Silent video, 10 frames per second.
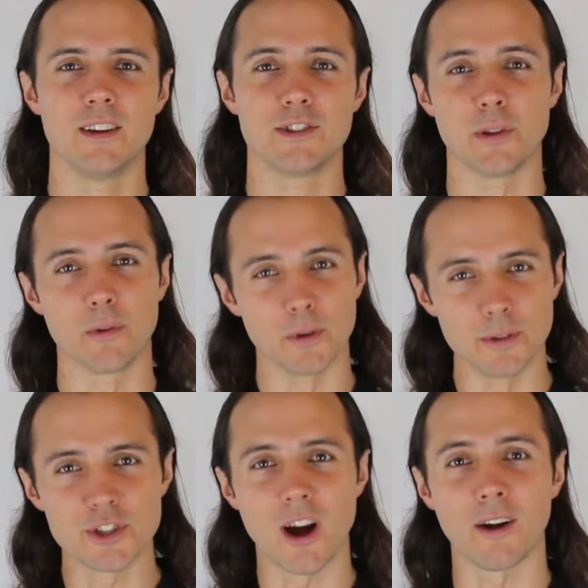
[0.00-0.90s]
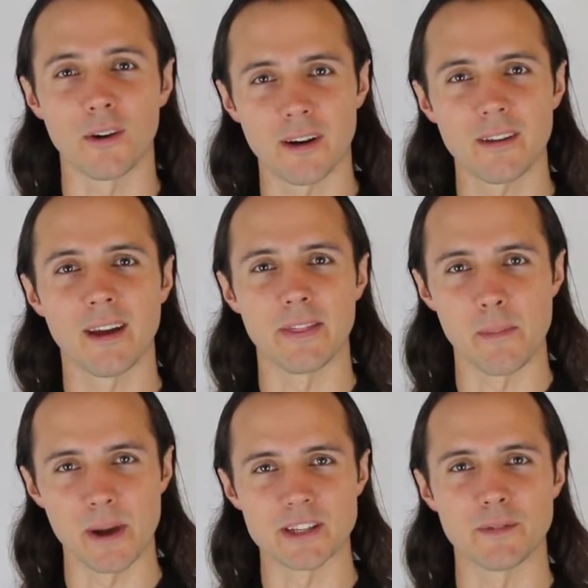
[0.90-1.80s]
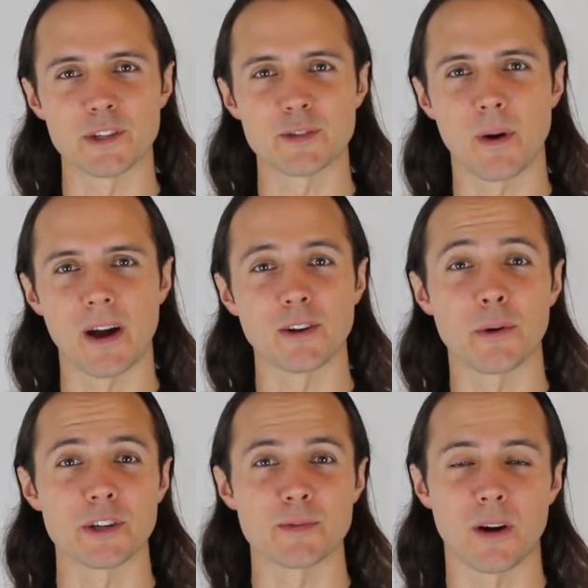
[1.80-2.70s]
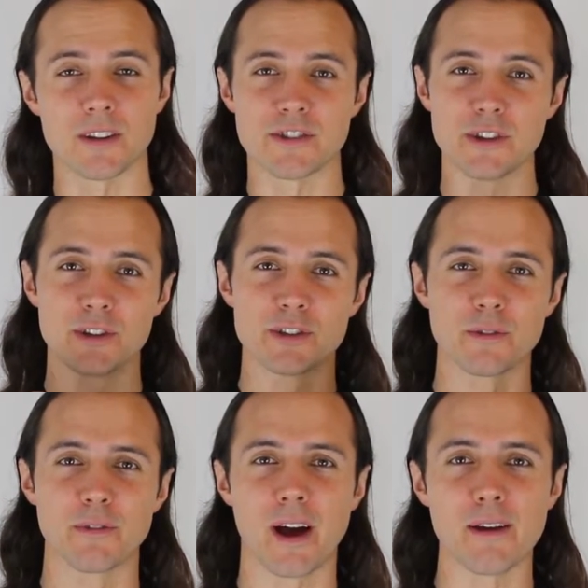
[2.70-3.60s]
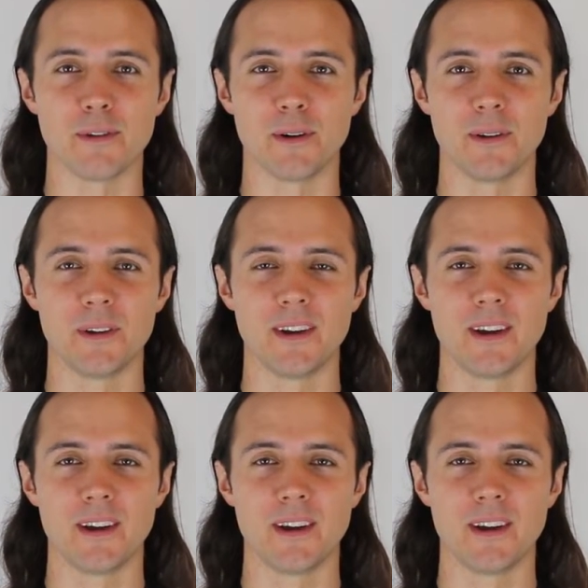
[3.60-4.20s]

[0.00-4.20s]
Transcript: So the root chakra at the base of your spine corresponds to your survival,